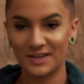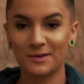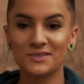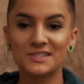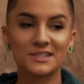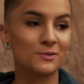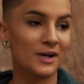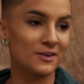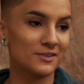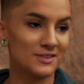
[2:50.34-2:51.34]
I'm just gonna
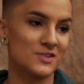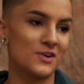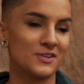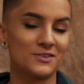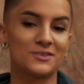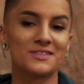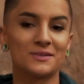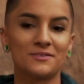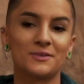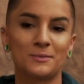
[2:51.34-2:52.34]
write all these articles so
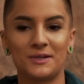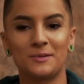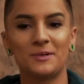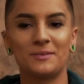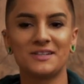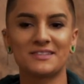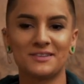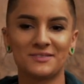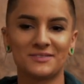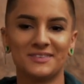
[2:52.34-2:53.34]
I feel better about
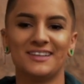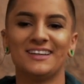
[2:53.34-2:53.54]
myself.